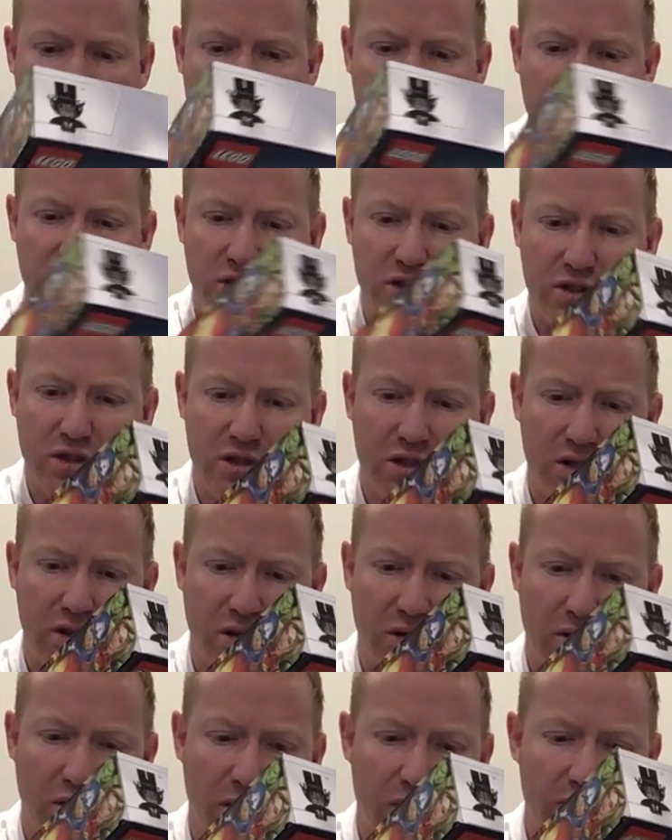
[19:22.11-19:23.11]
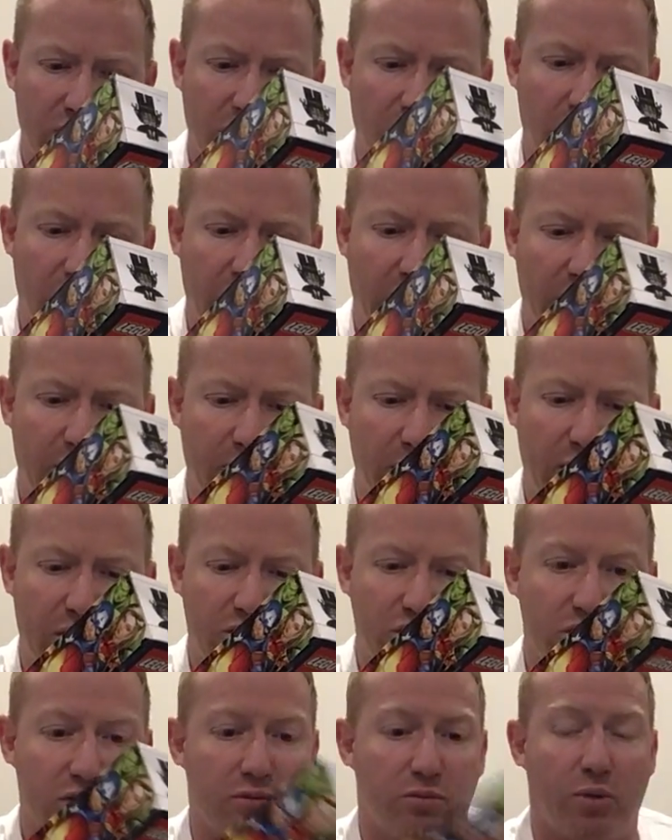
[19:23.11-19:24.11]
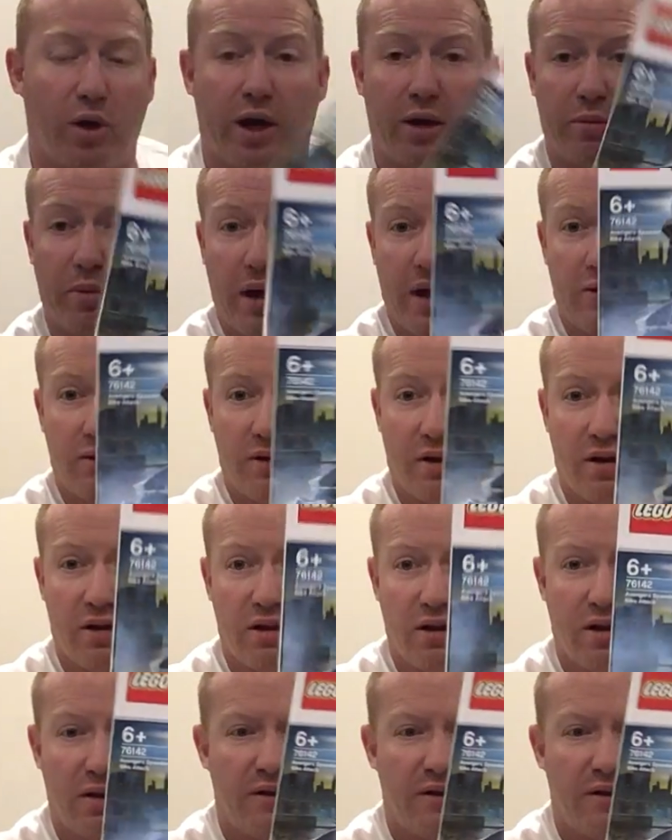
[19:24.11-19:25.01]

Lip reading: agents, or it's got an AIM agent and Black Panther.